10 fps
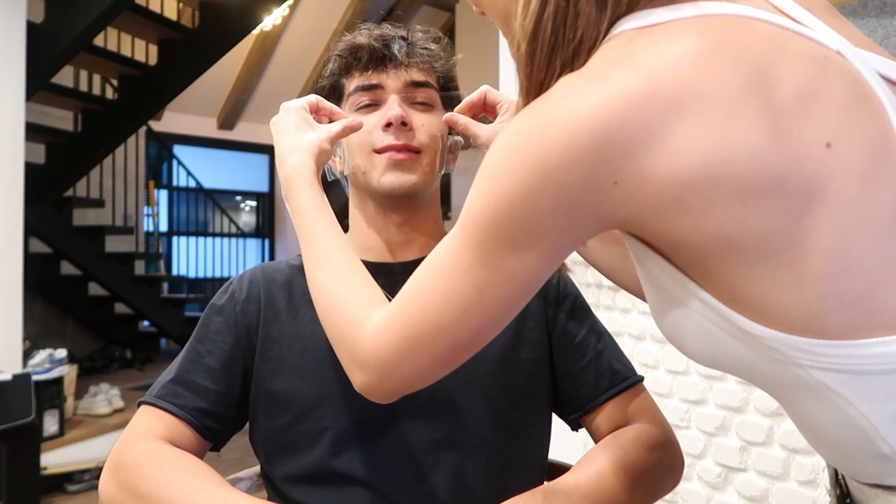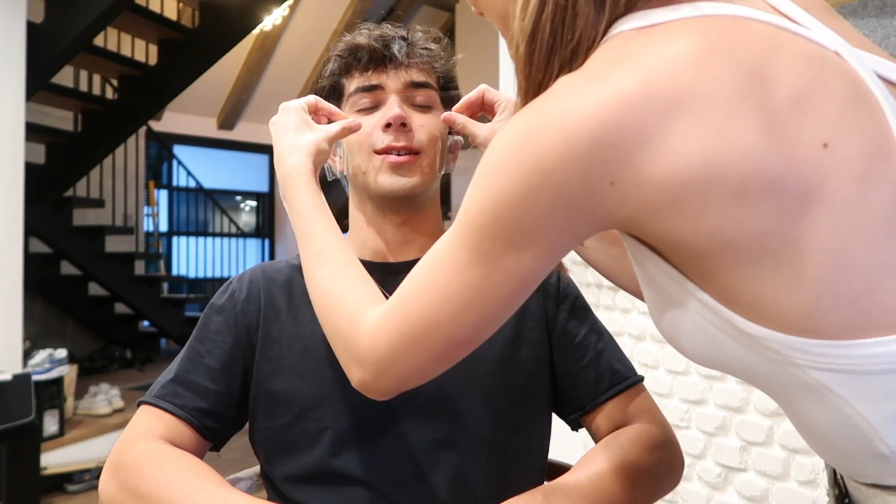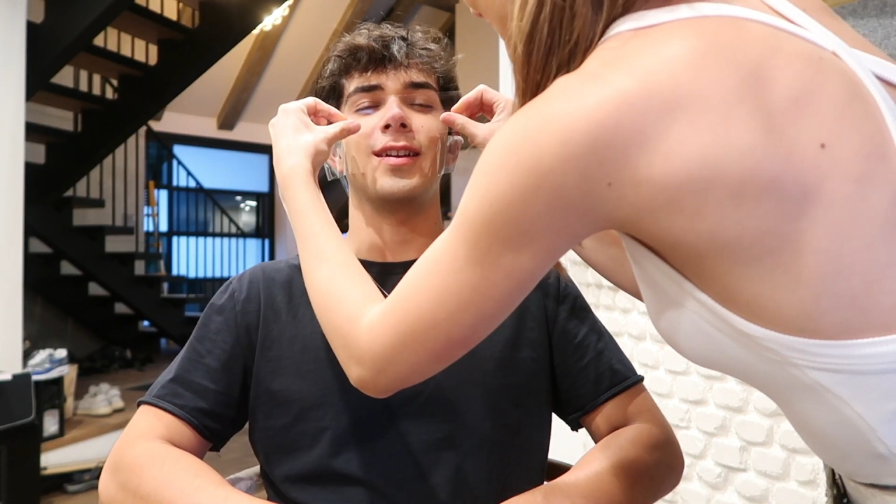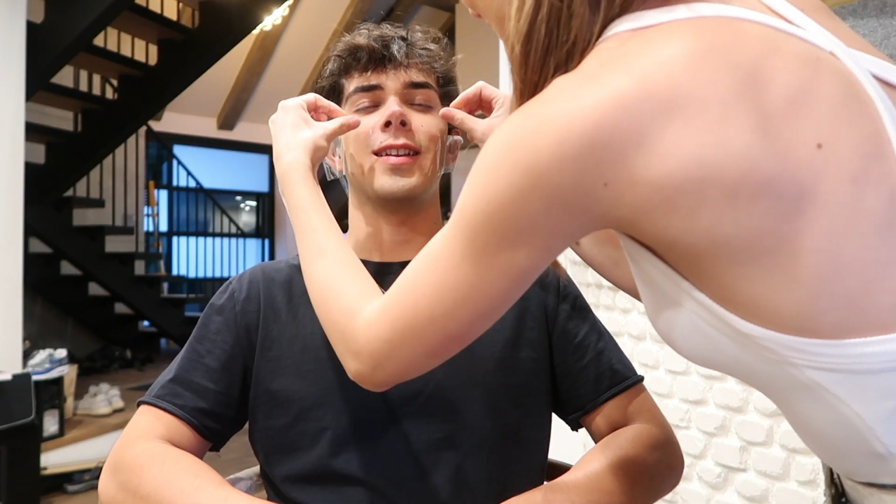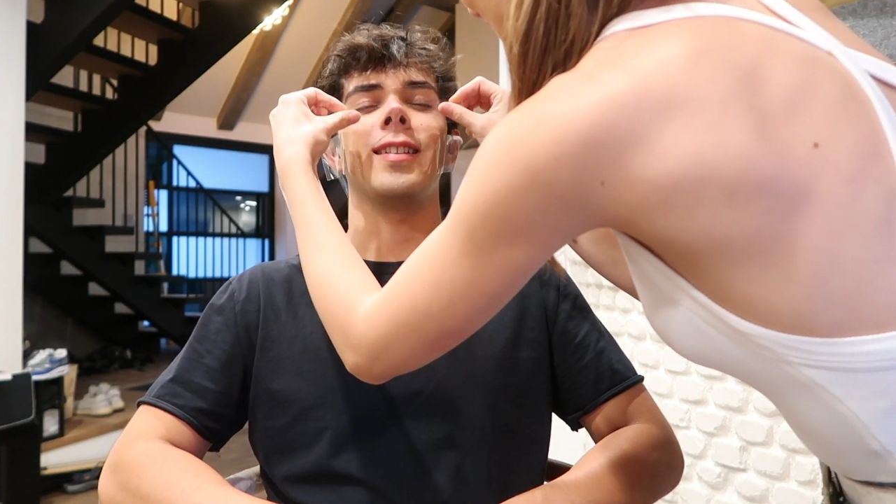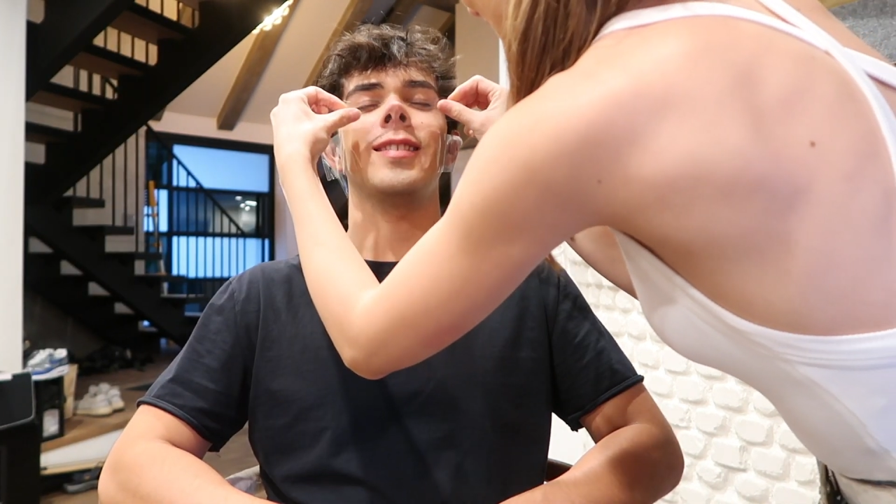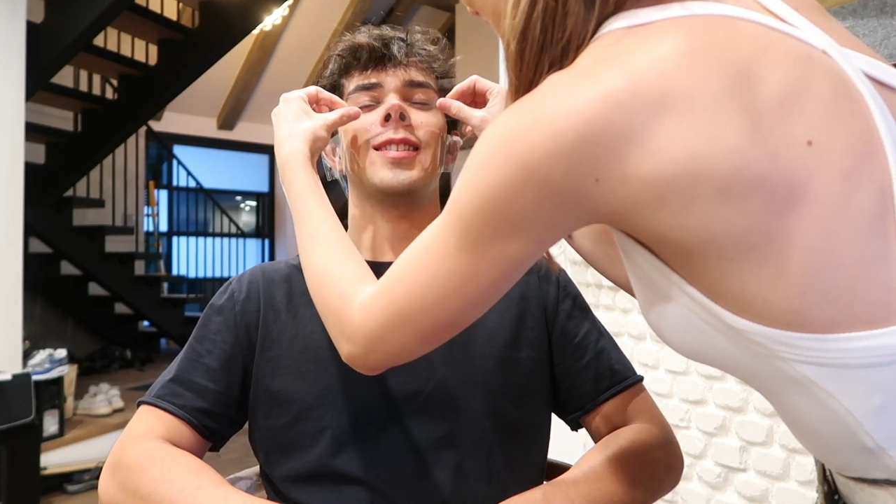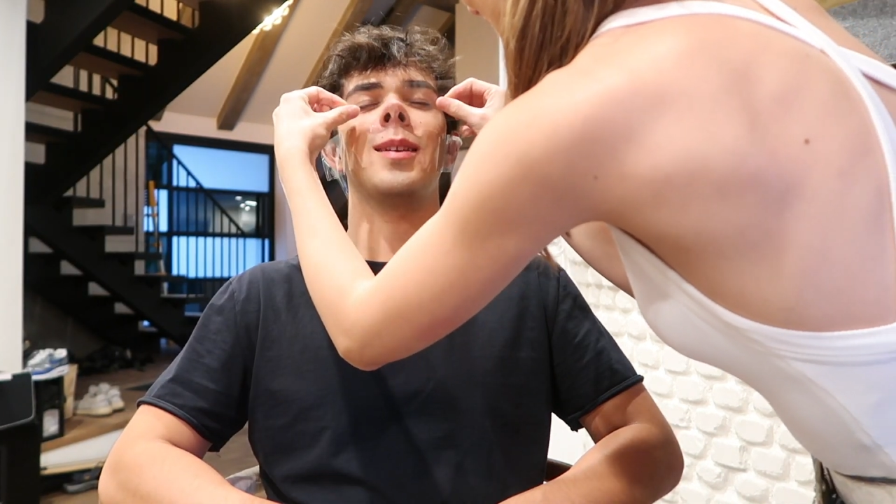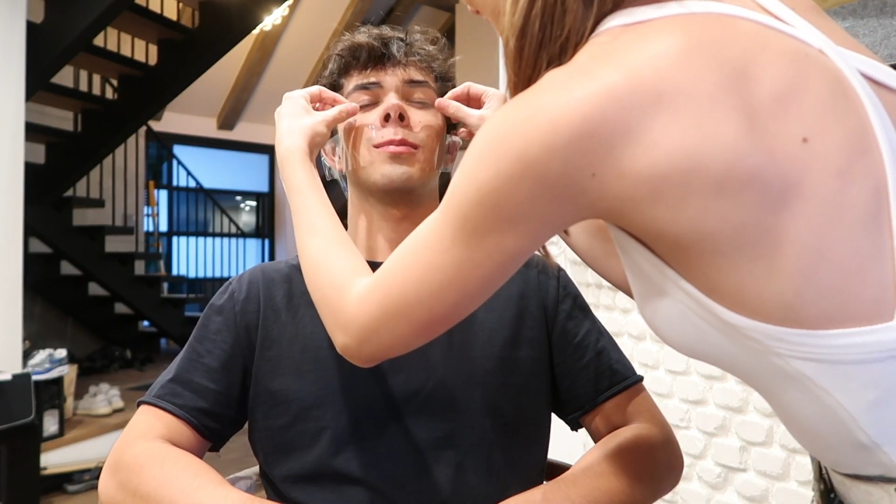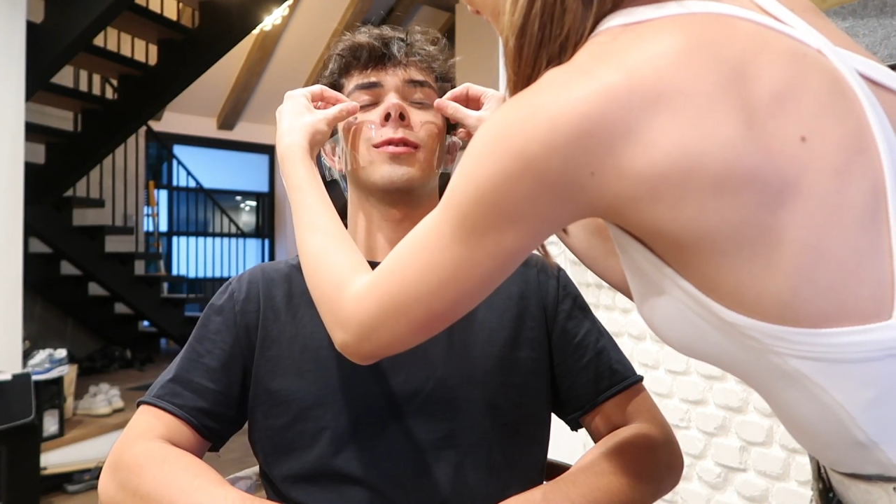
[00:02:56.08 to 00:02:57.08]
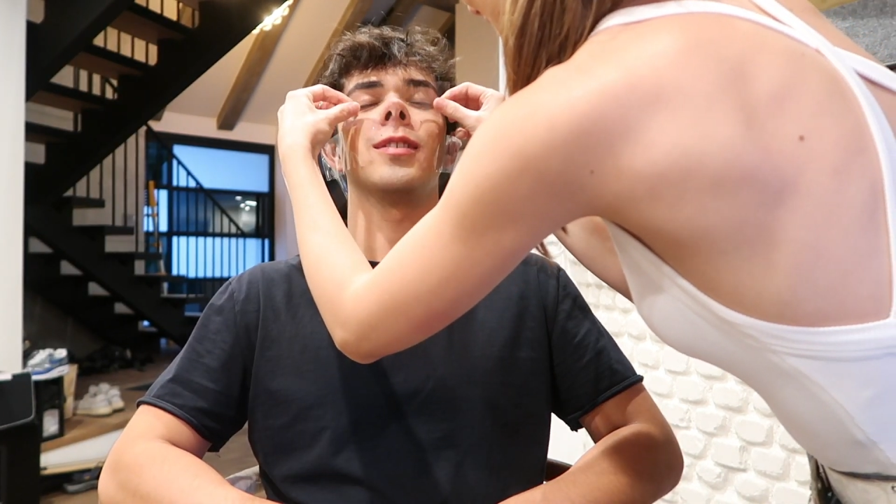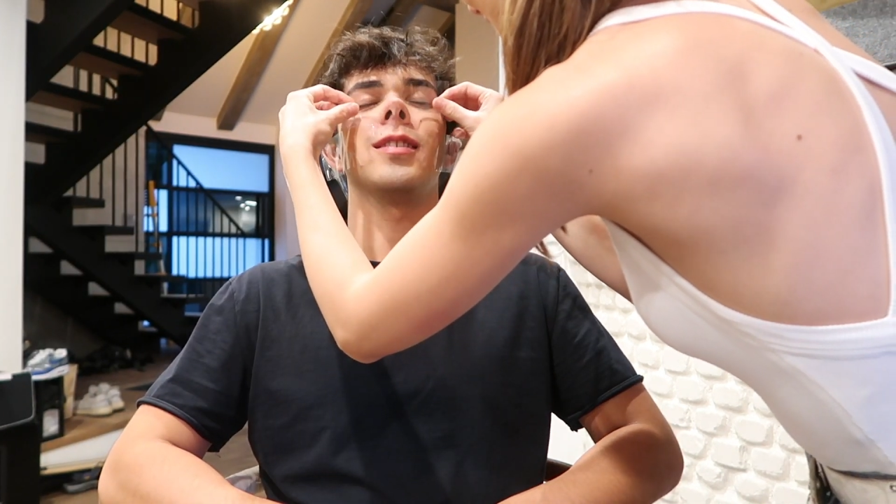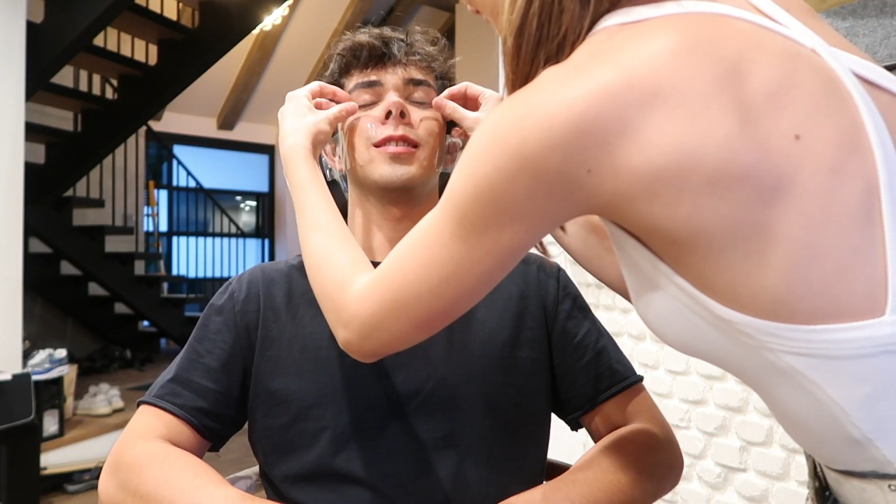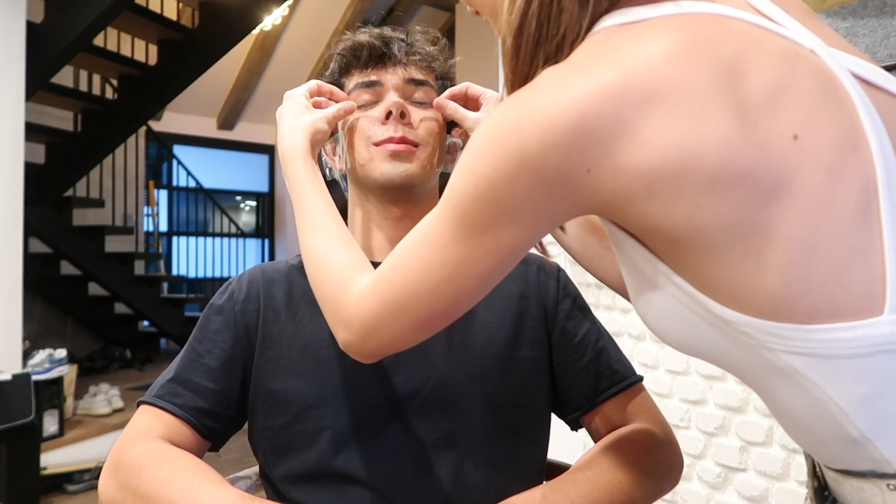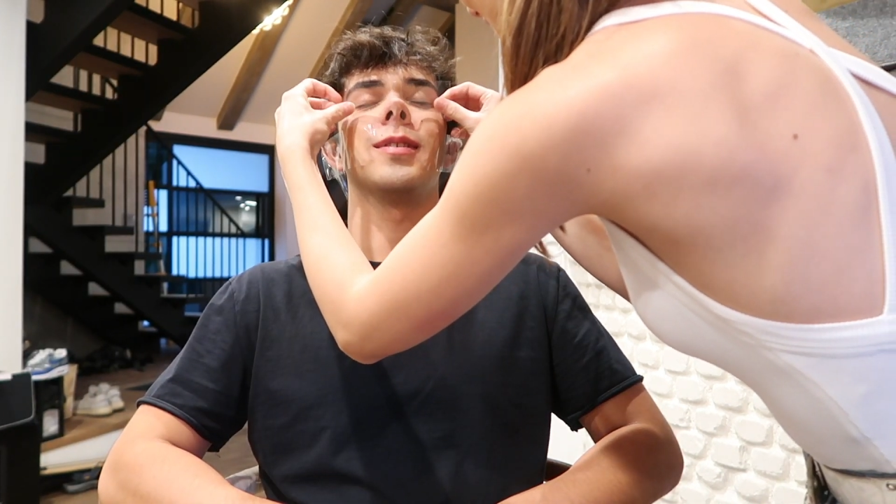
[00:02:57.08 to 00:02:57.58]
Okay, now this tape
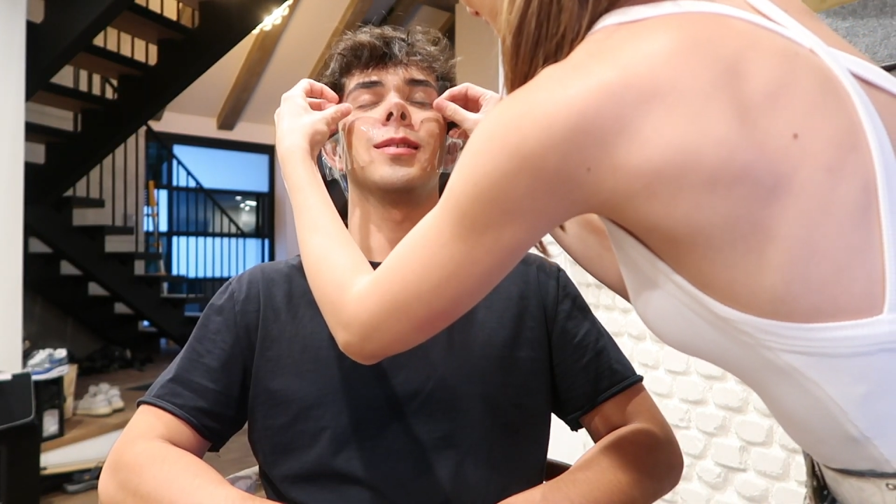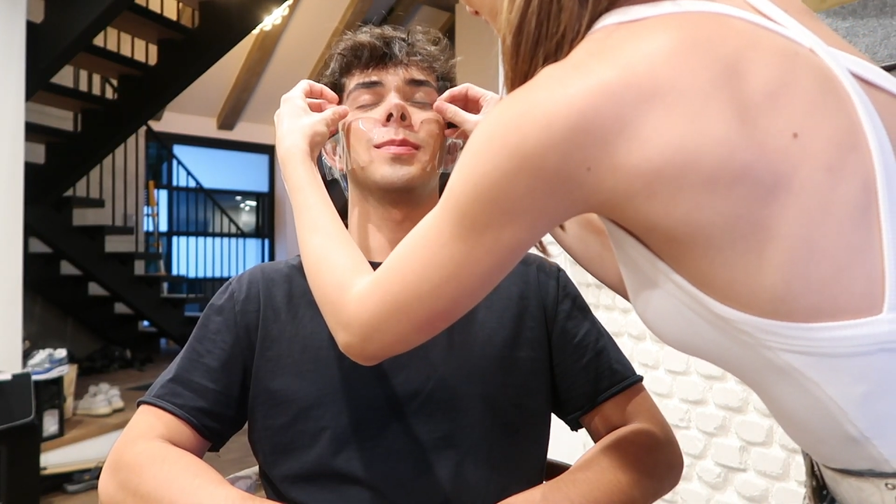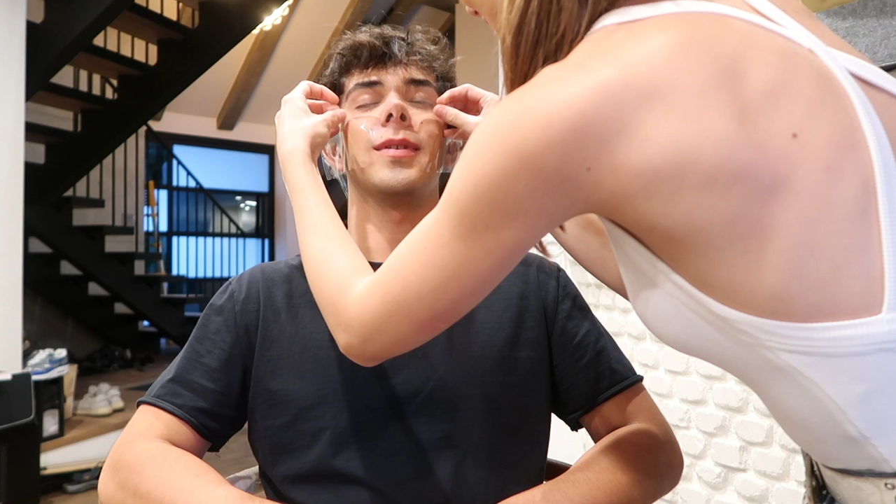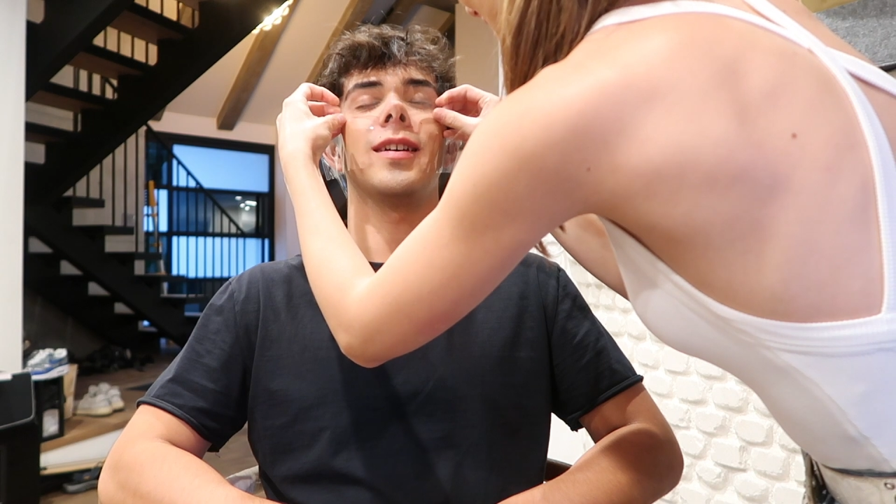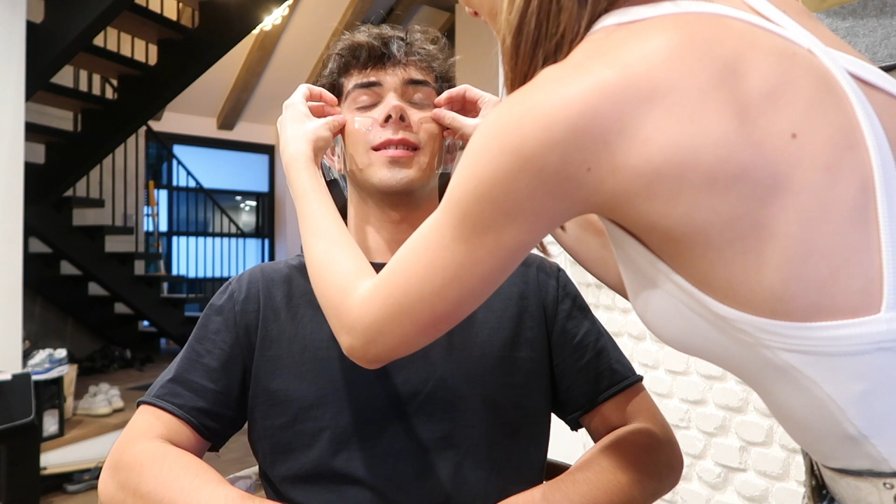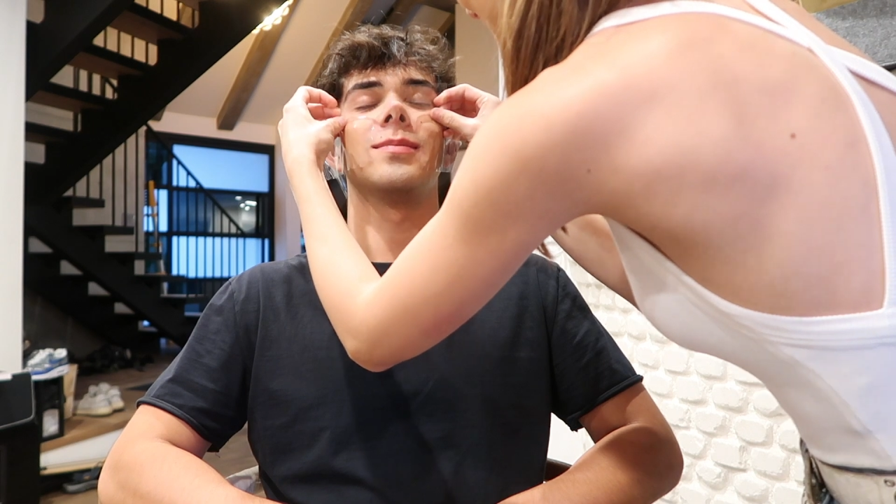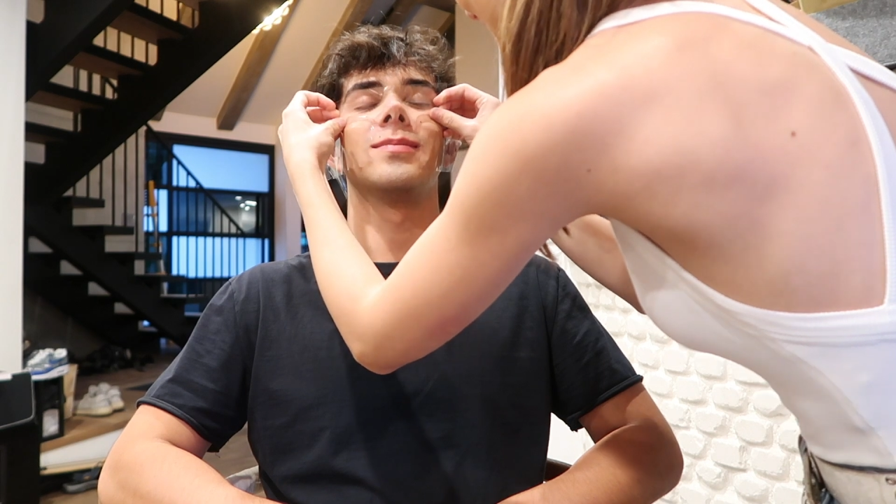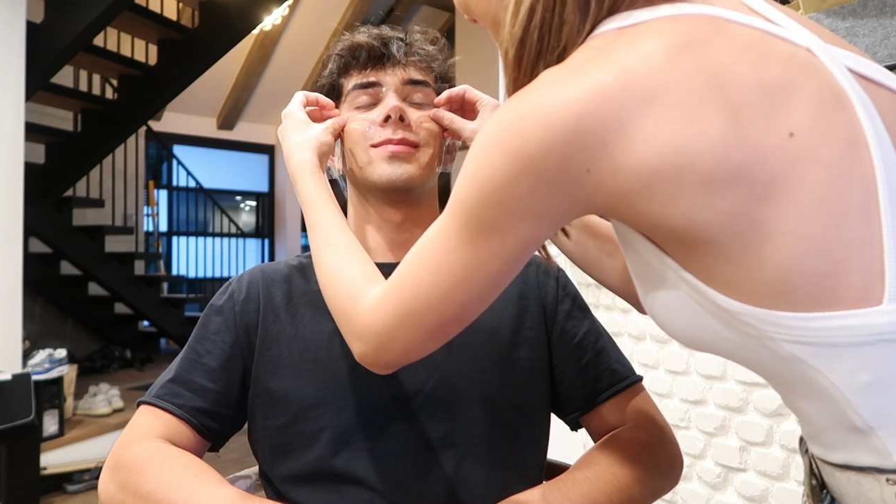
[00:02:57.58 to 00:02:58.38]
really smells bad.